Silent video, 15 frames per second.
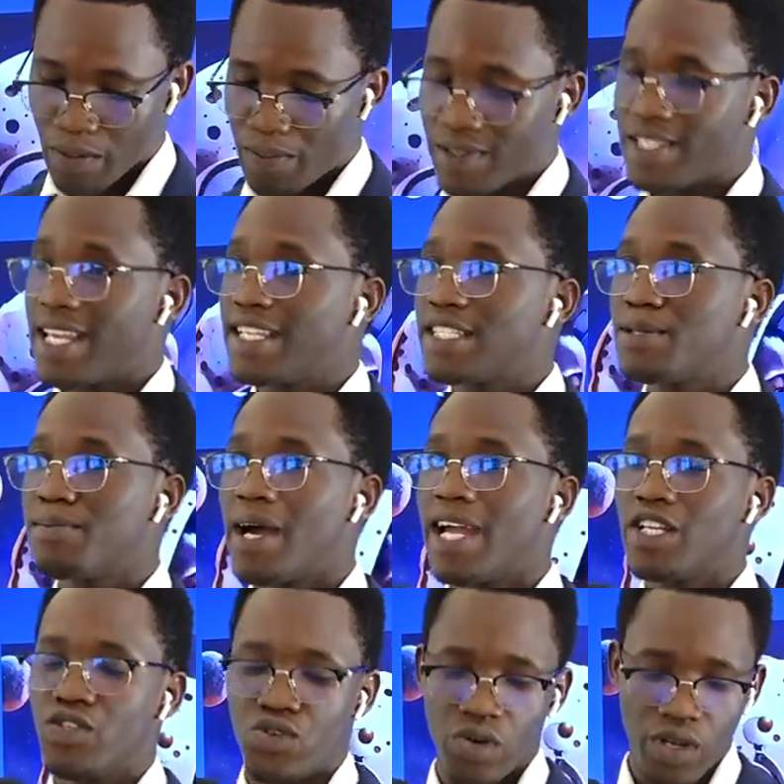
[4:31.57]
represents my
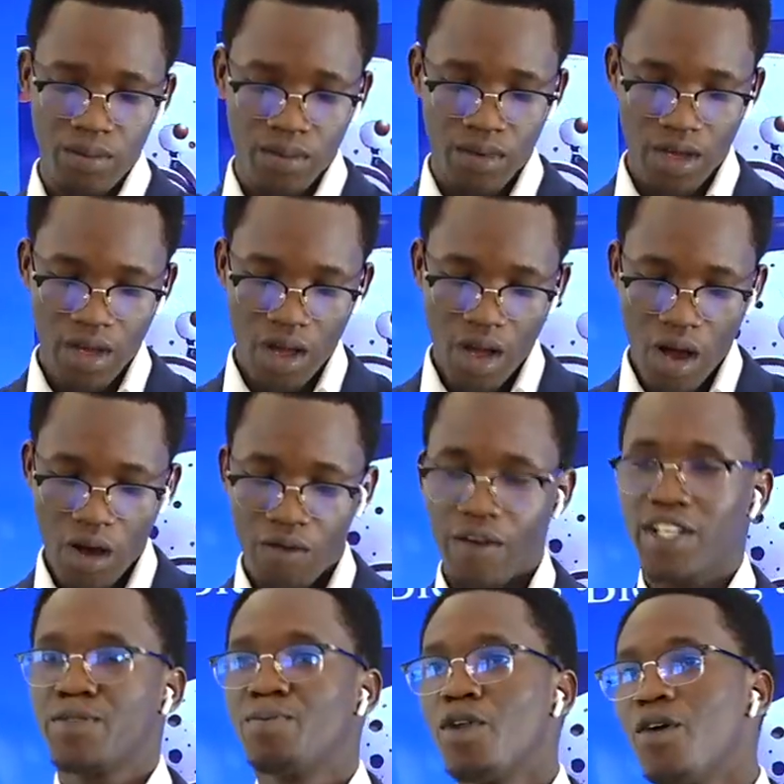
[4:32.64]
dream of
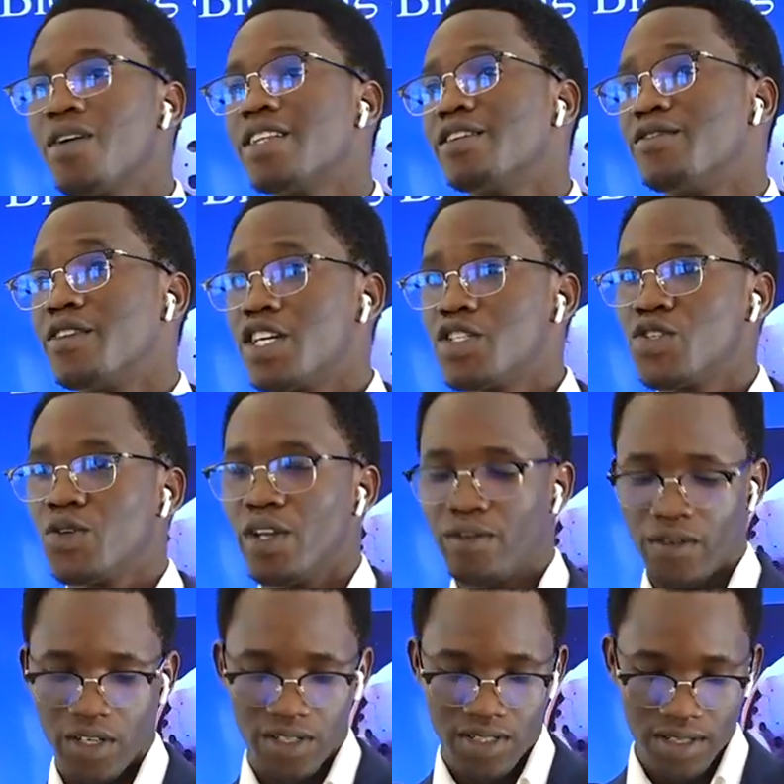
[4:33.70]
exploring the vast
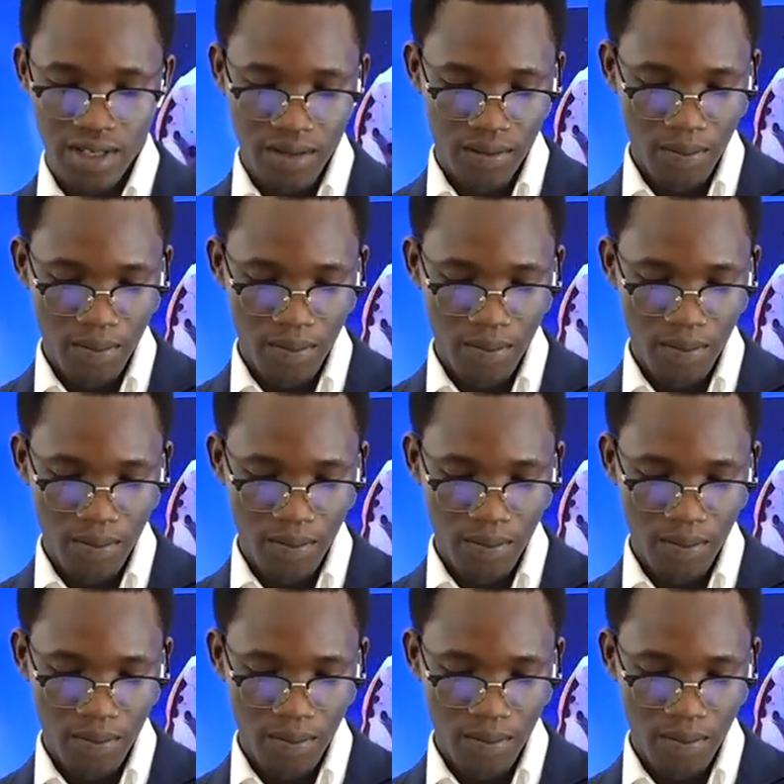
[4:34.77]
universe